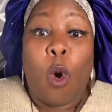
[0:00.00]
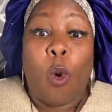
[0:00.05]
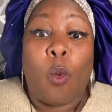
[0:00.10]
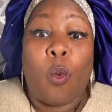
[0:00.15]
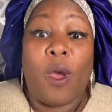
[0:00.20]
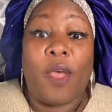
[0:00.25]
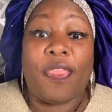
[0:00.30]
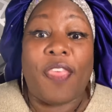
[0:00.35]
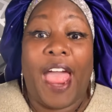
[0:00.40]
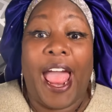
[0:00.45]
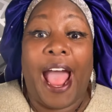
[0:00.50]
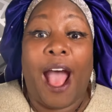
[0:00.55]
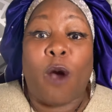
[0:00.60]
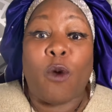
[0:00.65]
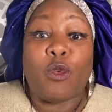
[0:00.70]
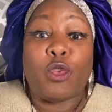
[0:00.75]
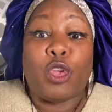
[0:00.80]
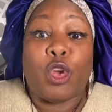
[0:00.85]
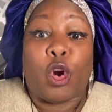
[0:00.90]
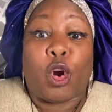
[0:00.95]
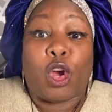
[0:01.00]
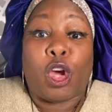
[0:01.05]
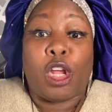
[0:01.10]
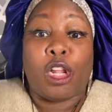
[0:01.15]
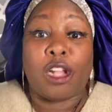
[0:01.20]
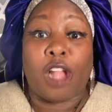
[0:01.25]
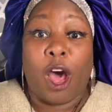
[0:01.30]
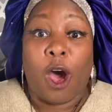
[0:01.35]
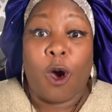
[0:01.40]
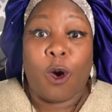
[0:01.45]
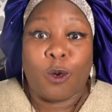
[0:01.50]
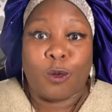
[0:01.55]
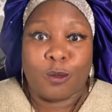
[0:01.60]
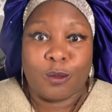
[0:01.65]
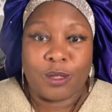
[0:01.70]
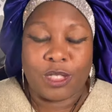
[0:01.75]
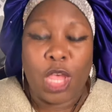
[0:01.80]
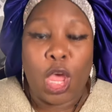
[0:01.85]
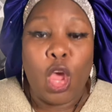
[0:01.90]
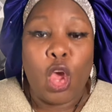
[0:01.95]
without your
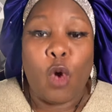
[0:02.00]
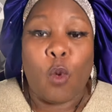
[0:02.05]
clothes